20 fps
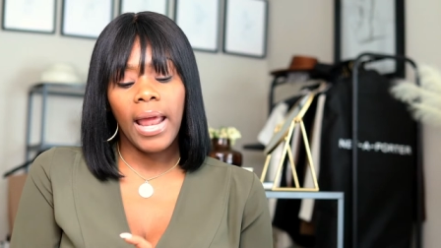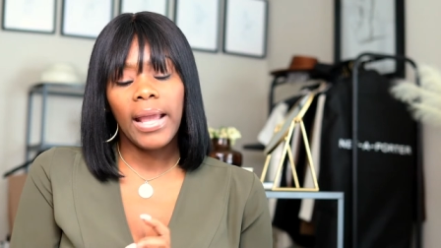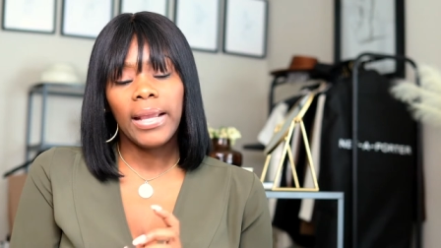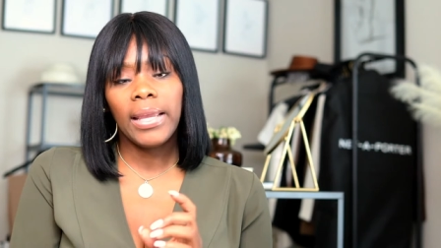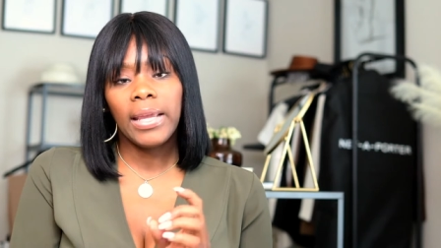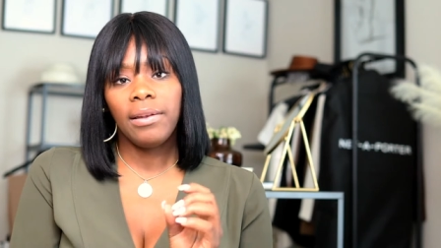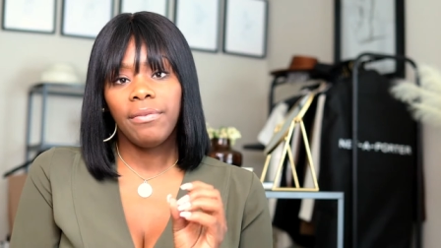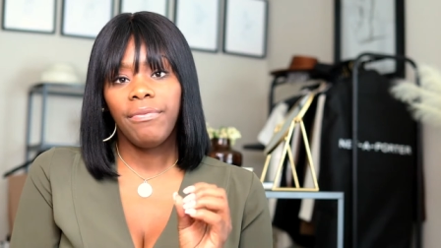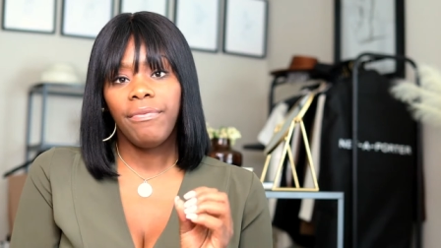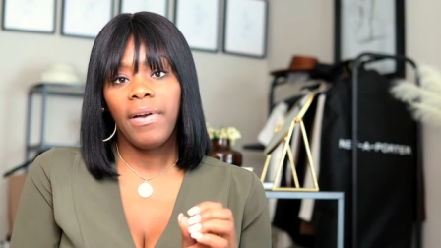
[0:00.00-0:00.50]
I
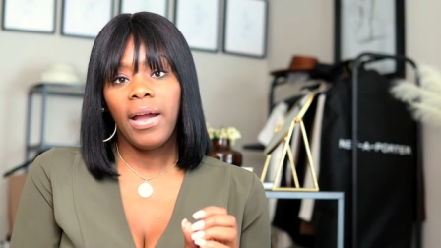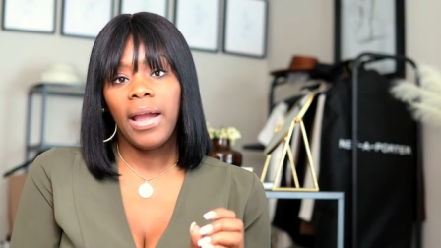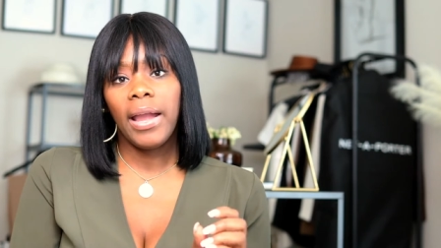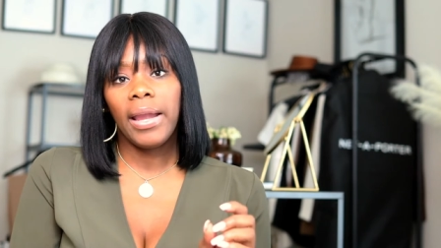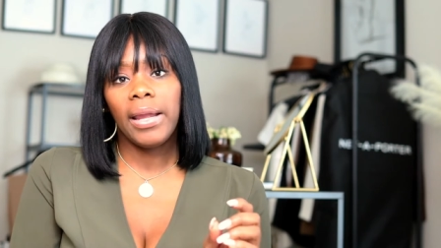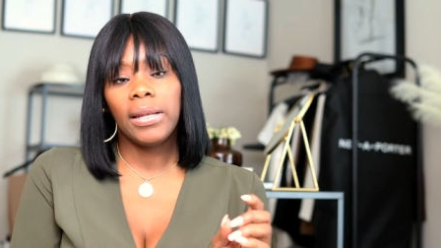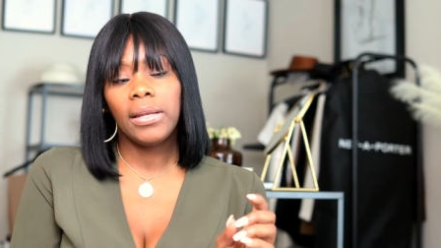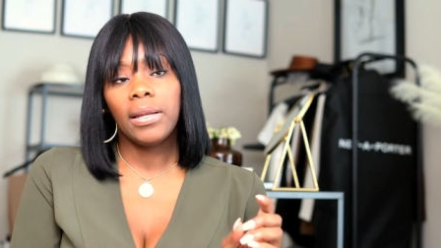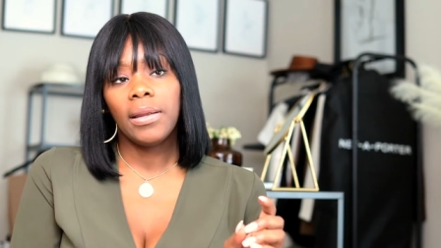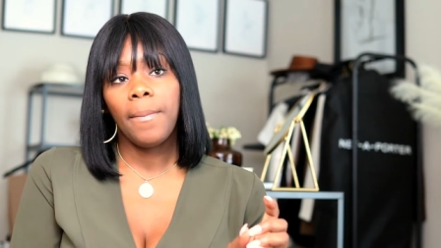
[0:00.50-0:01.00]
can
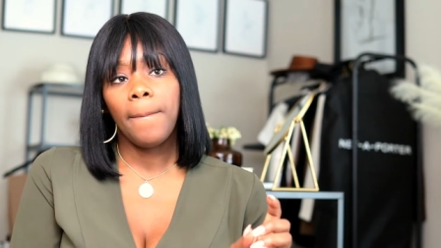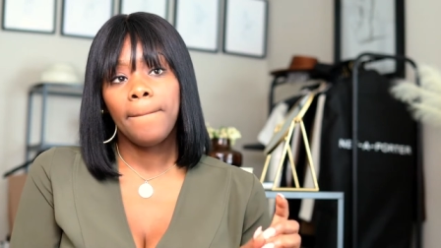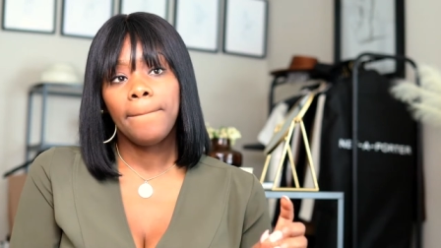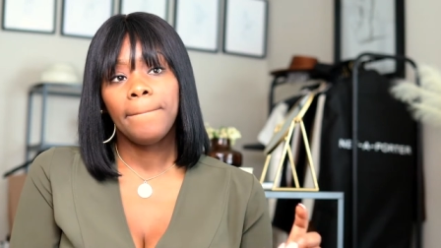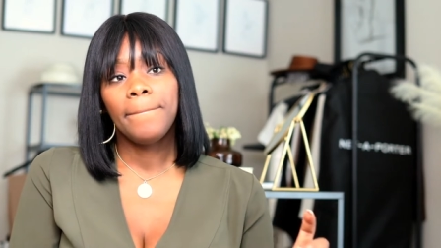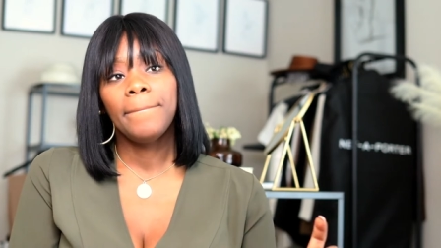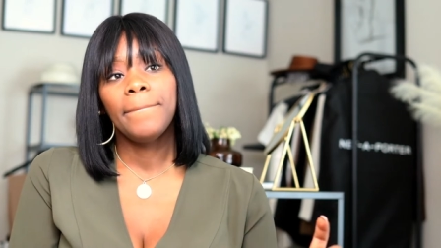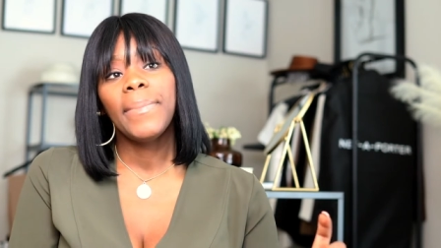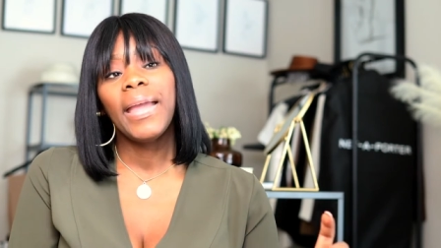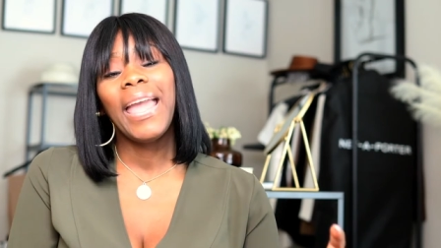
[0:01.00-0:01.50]
find
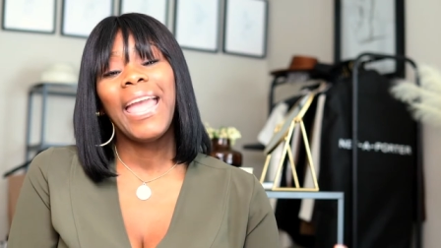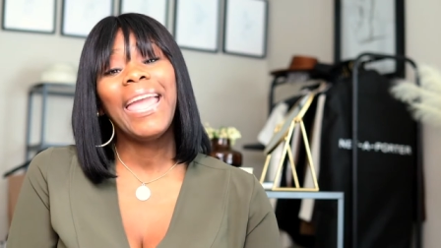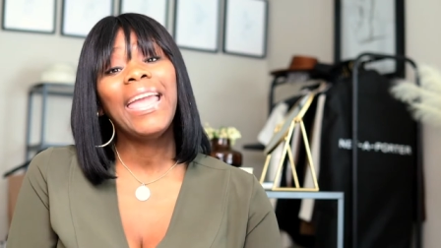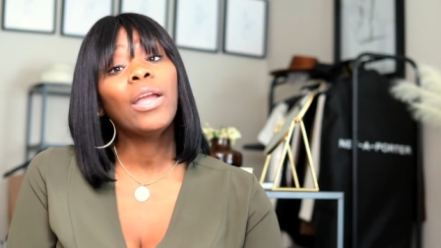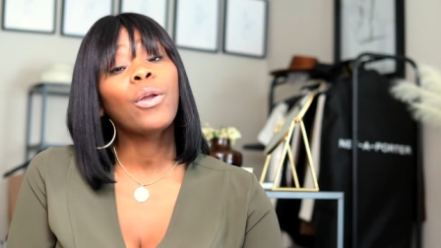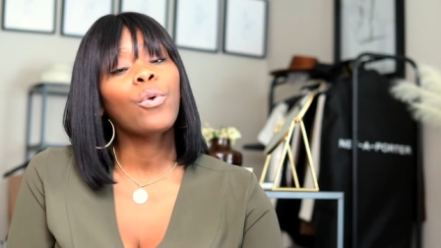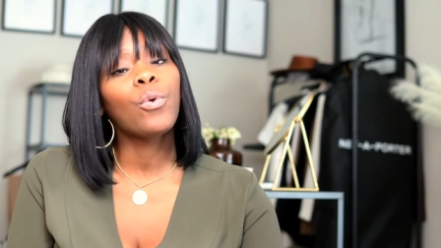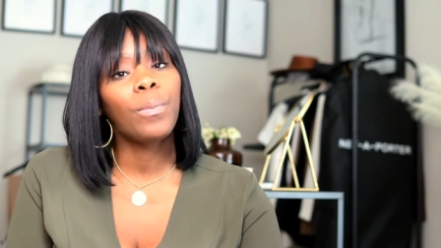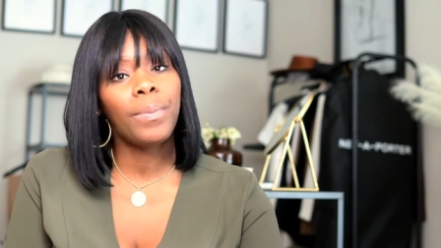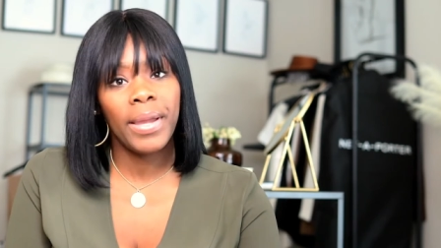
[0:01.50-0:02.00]

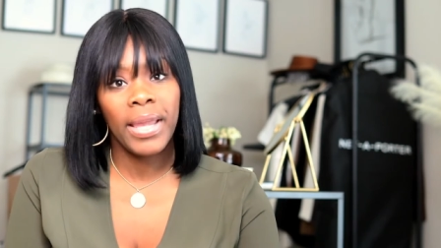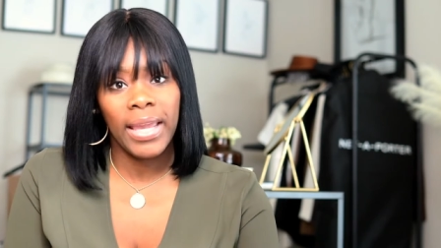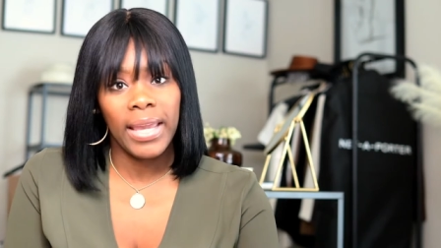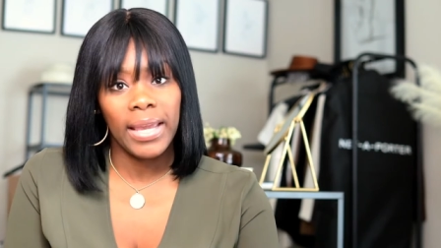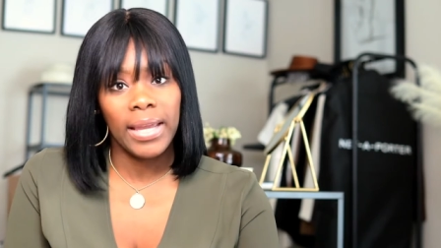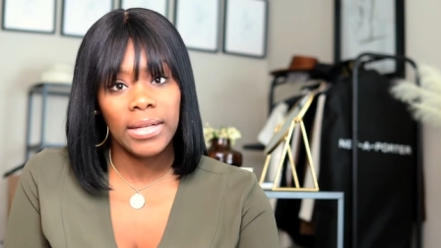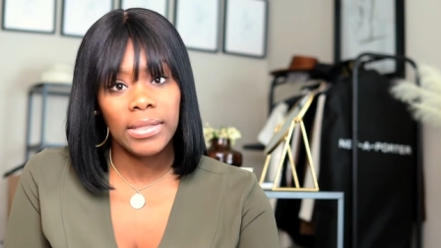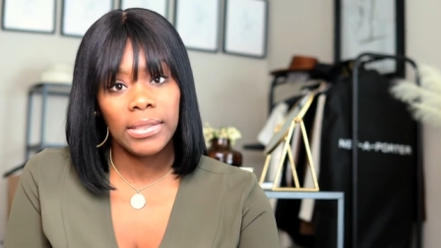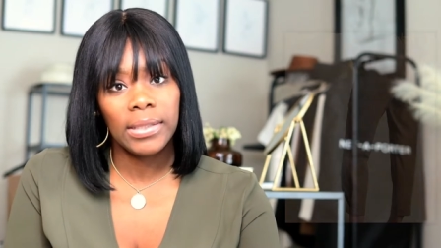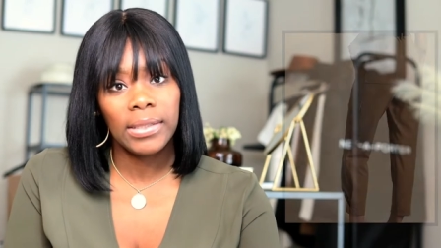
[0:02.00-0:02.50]
ankle
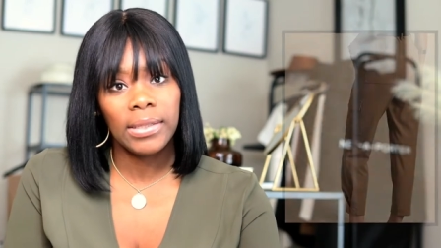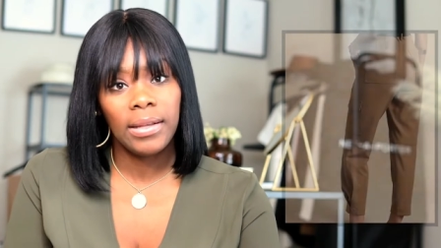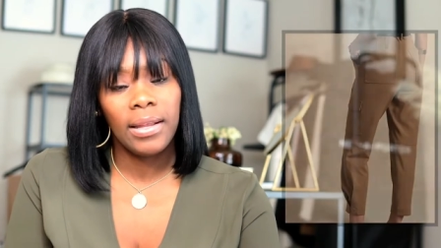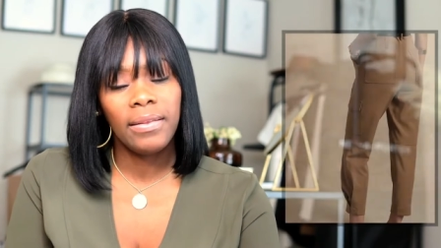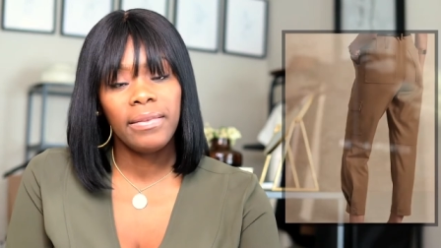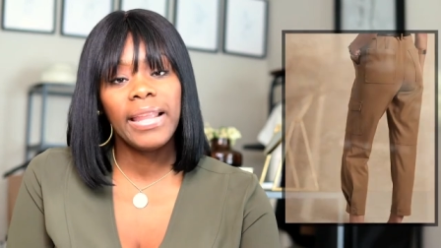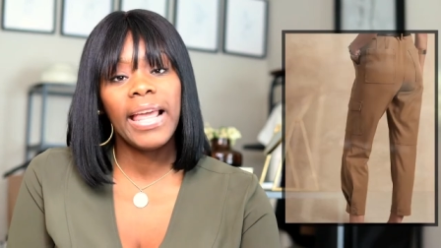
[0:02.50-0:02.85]
pants